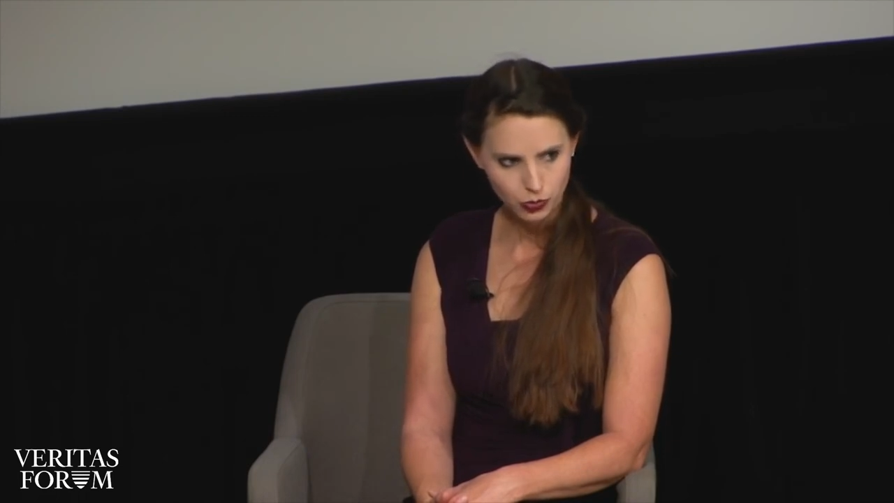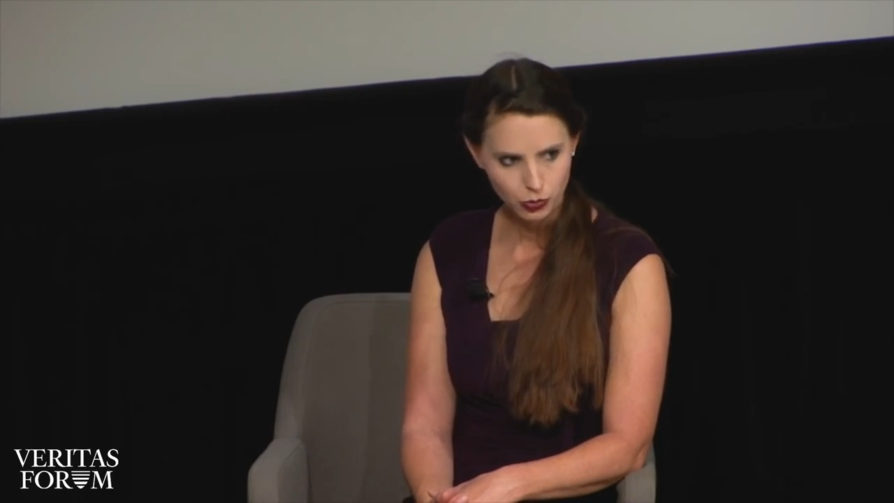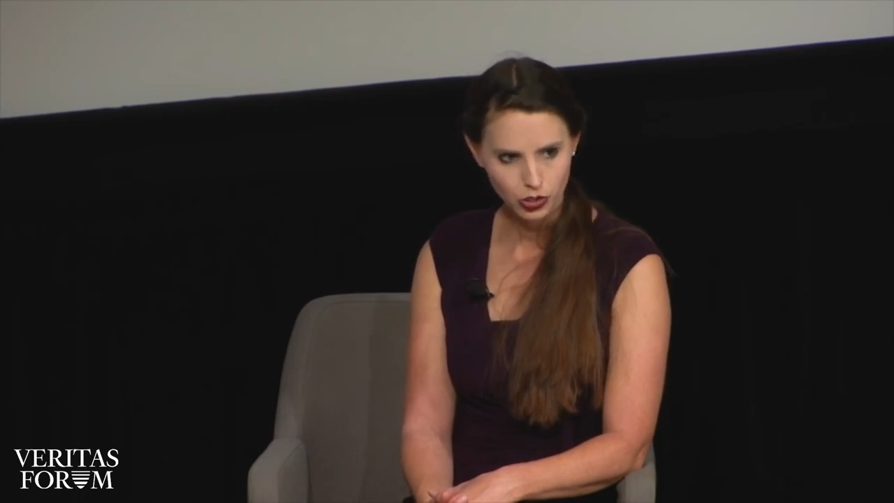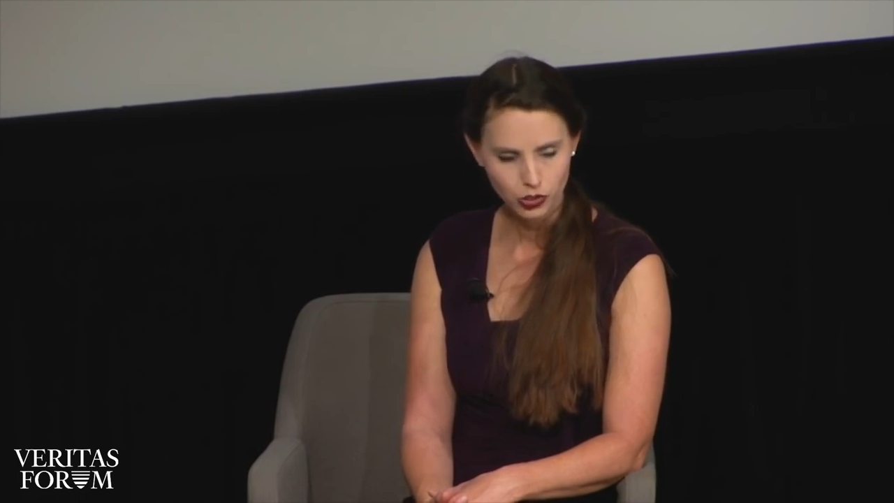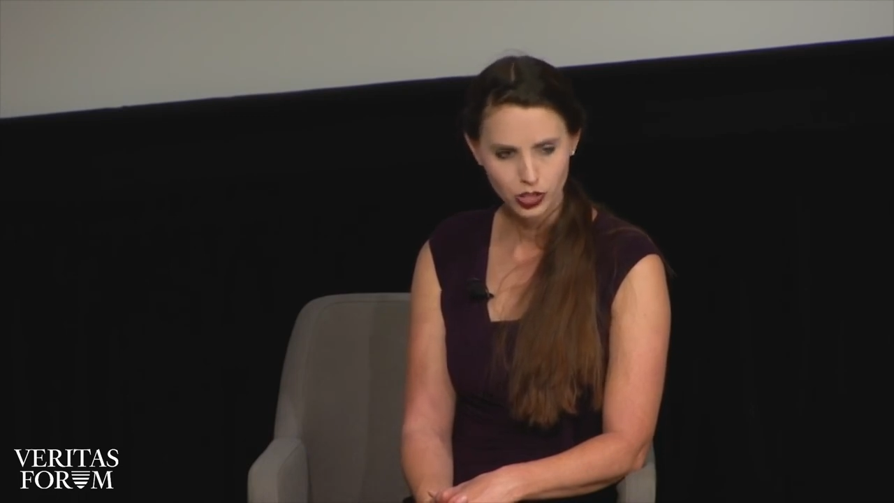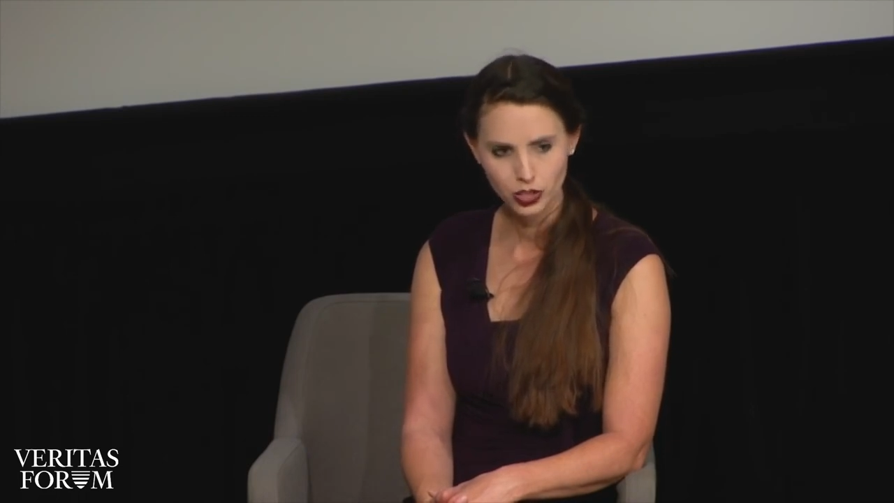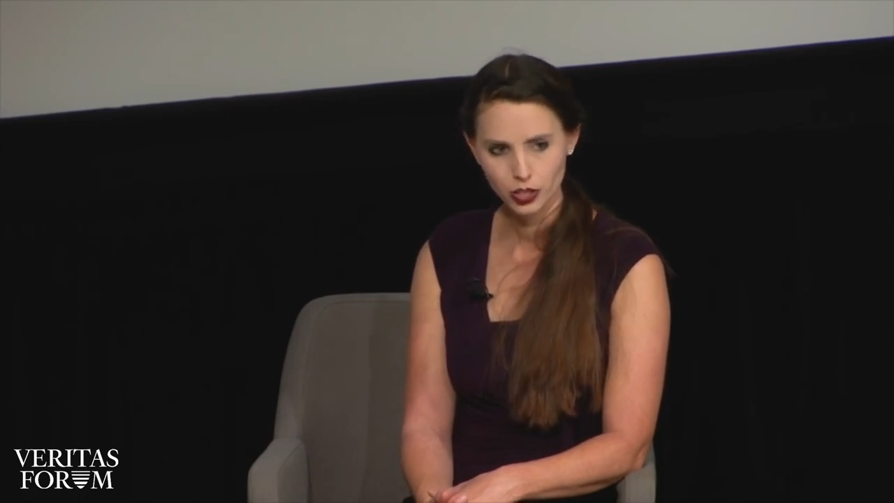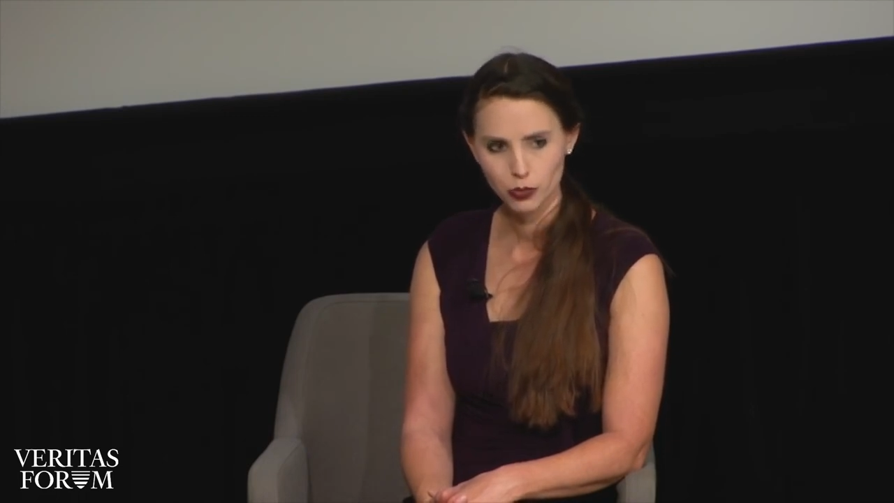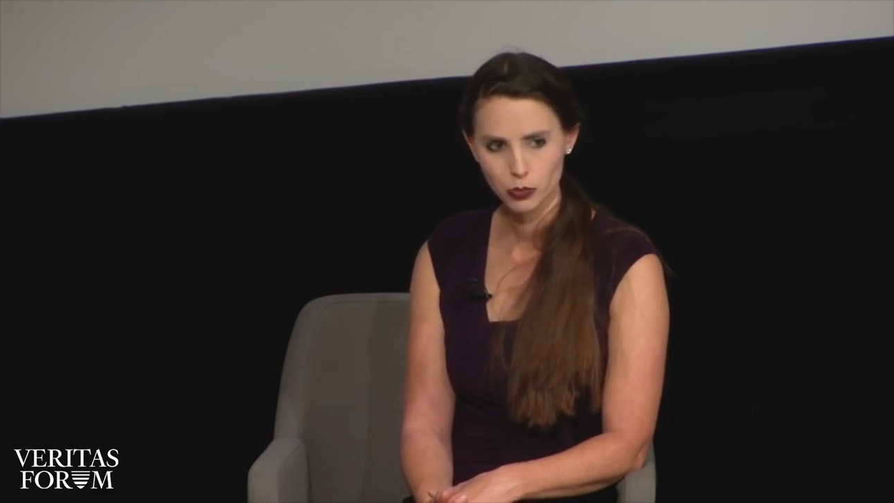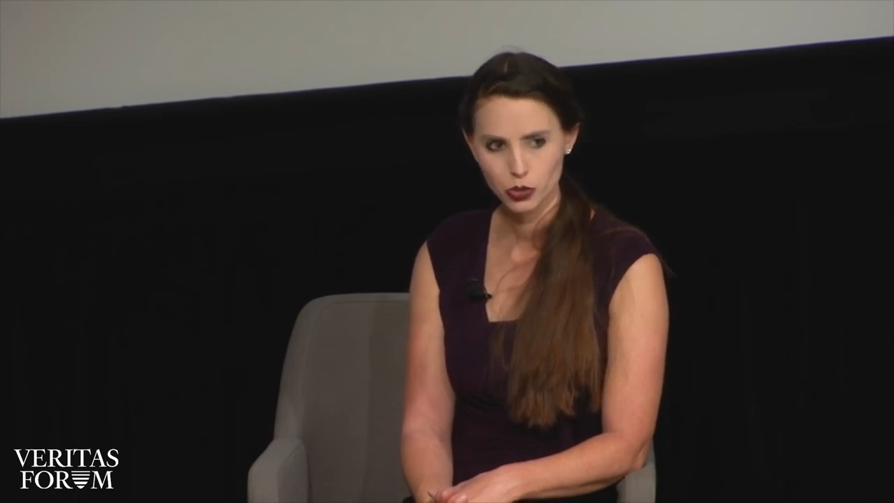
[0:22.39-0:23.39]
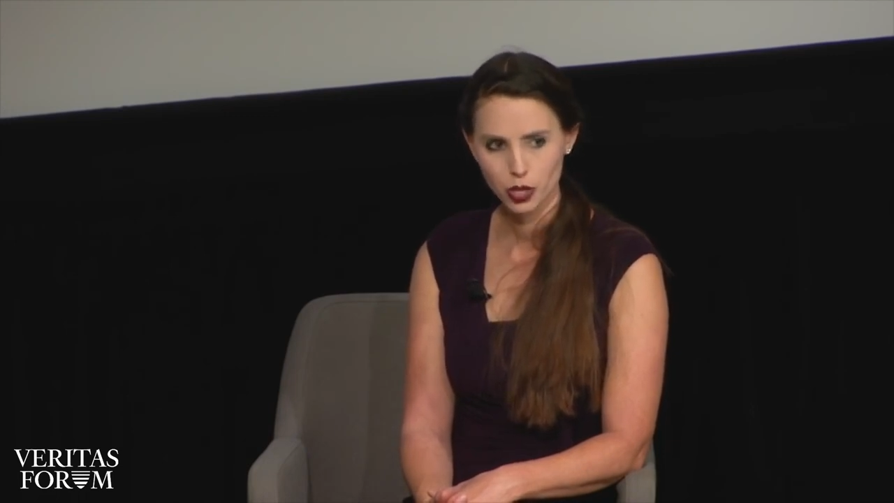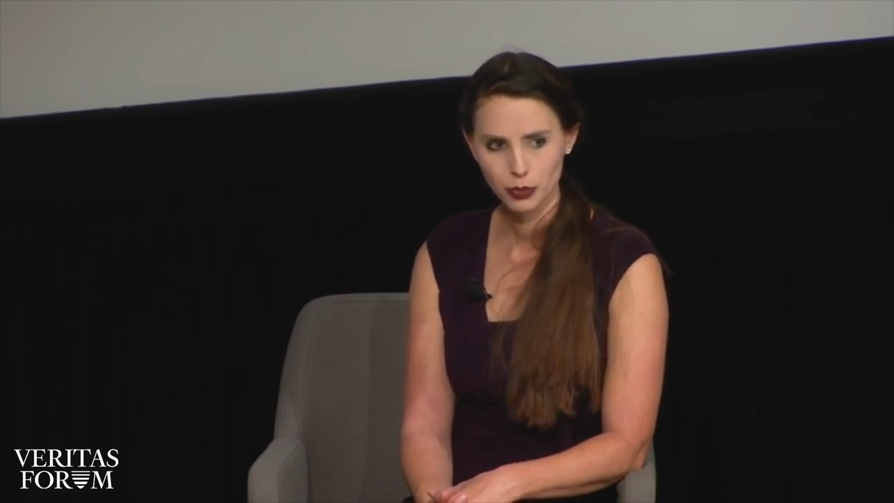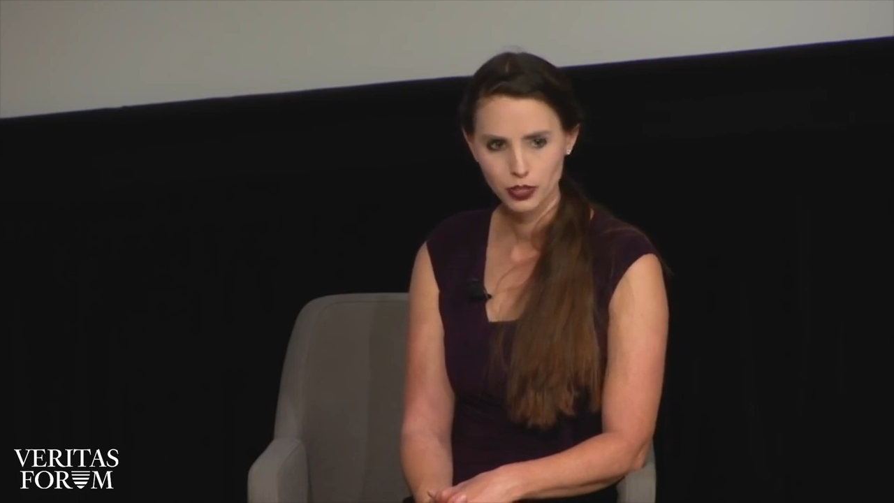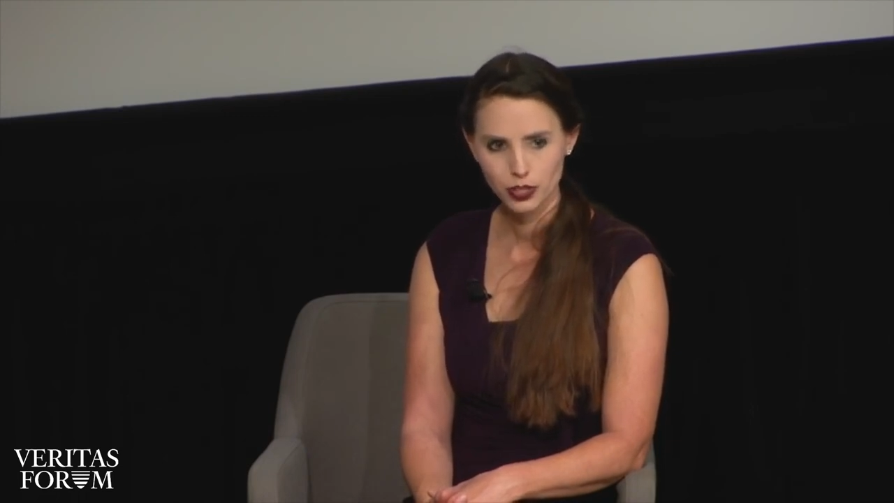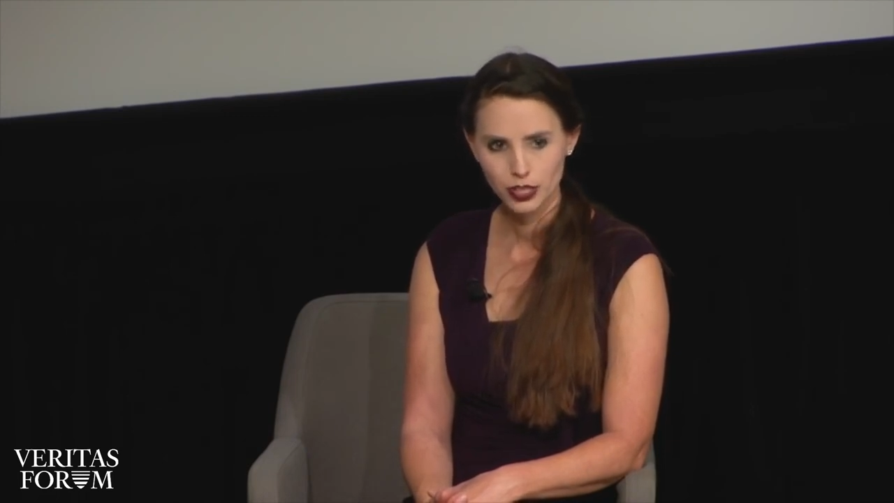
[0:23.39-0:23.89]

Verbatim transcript: when you're healing from trauma.